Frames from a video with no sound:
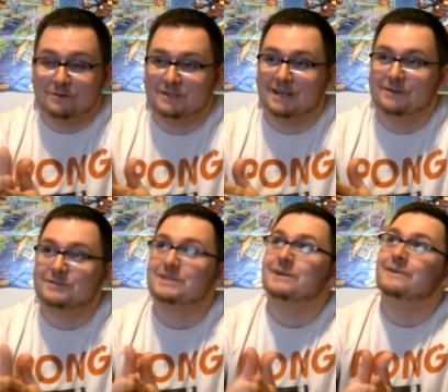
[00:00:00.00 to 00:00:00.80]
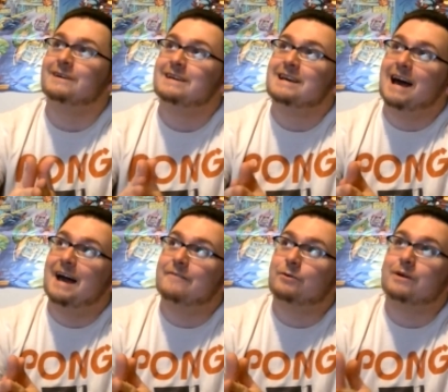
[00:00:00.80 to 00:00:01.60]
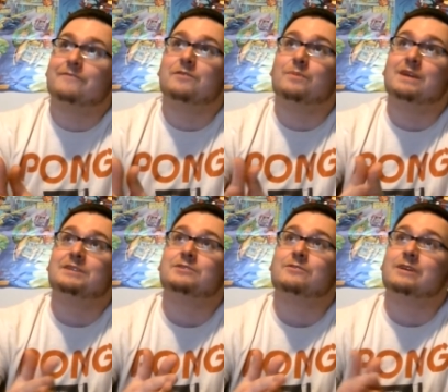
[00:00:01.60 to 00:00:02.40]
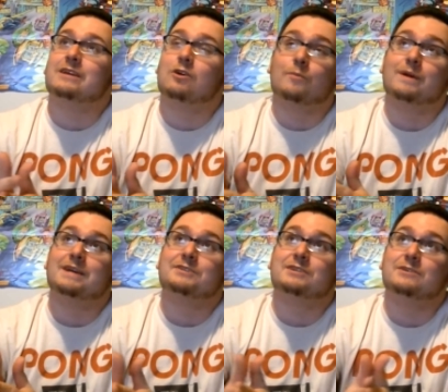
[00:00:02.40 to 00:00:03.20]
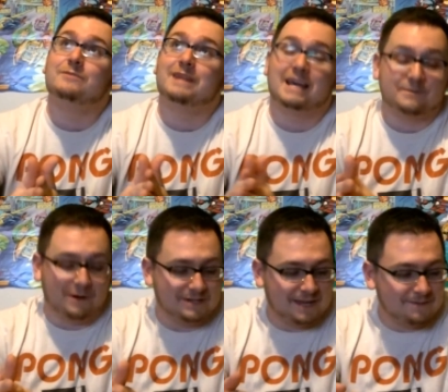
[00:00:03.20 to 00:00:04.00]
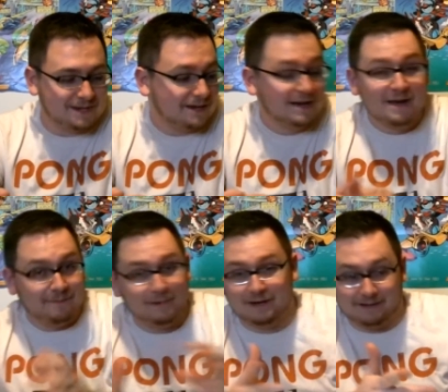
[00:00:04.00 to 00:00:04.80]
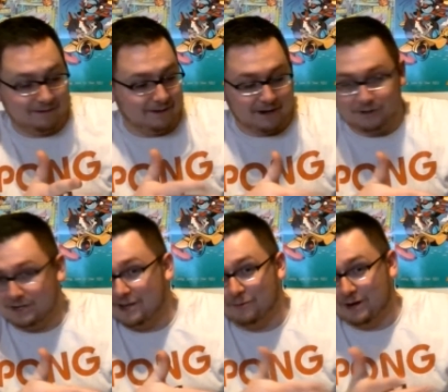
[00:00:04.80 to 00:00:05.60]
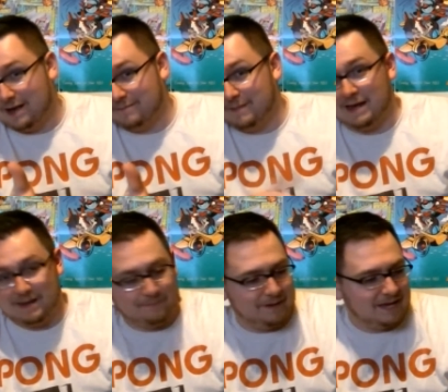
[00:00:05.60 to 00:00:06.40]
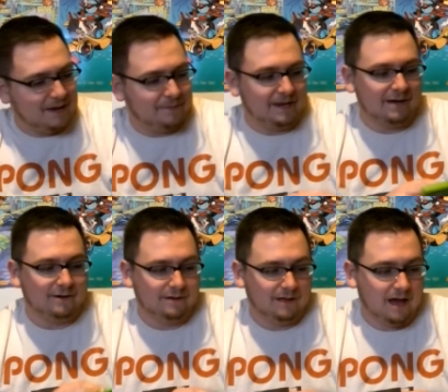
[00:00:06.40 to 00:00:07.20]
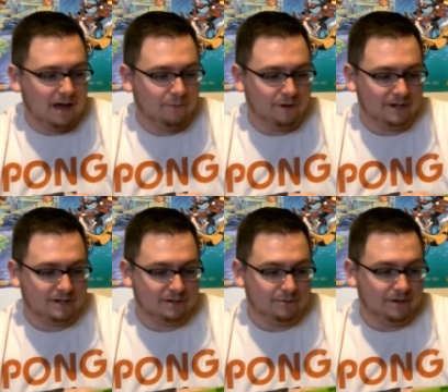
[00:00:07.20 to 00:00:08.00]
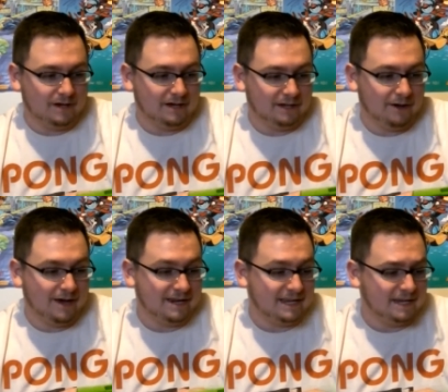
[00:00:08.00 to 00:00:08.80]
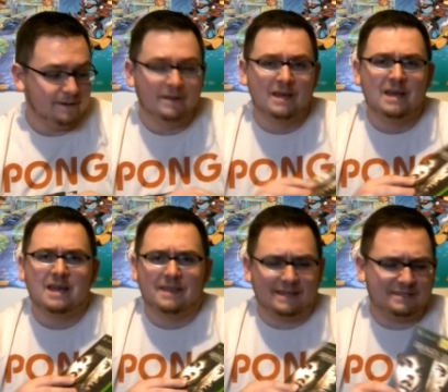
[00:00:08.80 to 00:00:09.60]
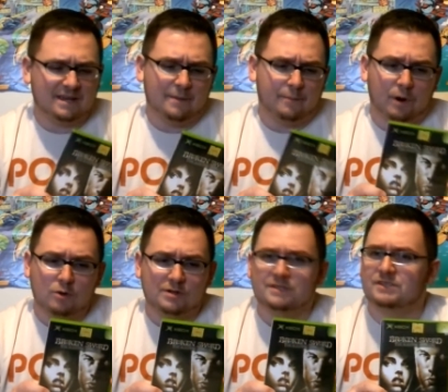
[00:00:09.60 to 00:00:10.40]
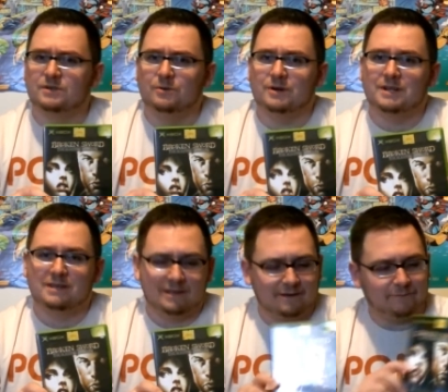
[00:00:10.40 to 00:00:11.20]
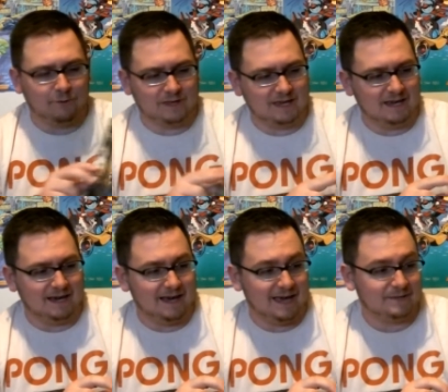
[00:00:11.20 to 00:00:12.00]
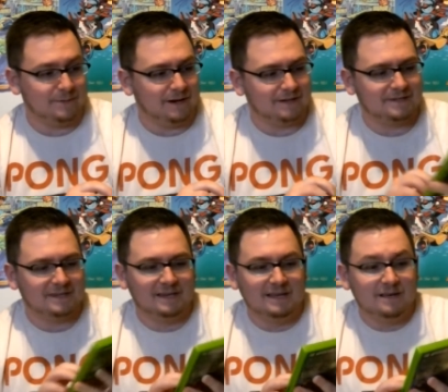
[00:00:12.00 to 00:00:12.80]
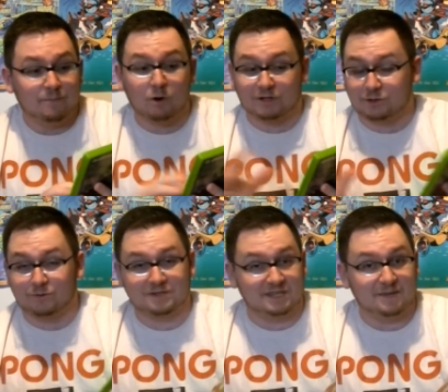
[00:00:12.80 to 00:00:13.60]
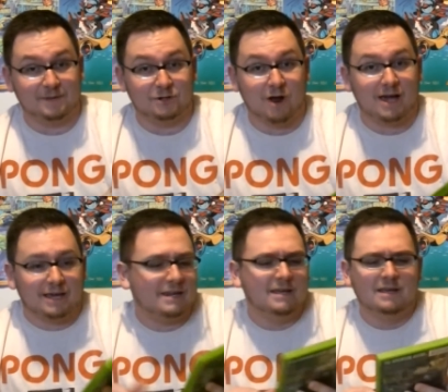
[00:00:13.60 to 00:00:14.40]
those sales, so I have quite a few PS3 or PS2 and Xbox games now. But, you know, here's another one I, I didn't pick up that I, I wanted to uh, go ahead and get. That's a uh, Broken Sword for the uh, Xbox. Broken Sword, The Sleeping Dragon.